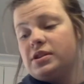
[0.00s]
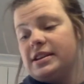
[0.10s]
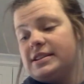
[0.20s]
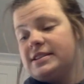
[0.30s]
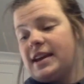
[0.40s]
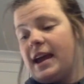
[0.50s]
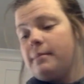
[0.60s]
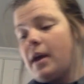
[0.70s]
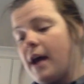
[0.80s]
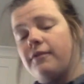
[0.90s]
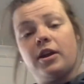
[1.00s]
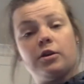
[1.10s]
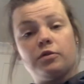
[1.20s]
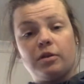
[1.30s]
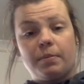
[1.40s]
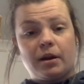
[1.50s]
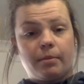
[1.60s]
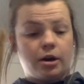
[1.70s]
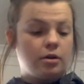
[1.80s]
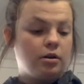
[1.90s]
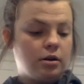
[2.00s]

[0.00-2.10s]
the same knife that I used with the peanut butter,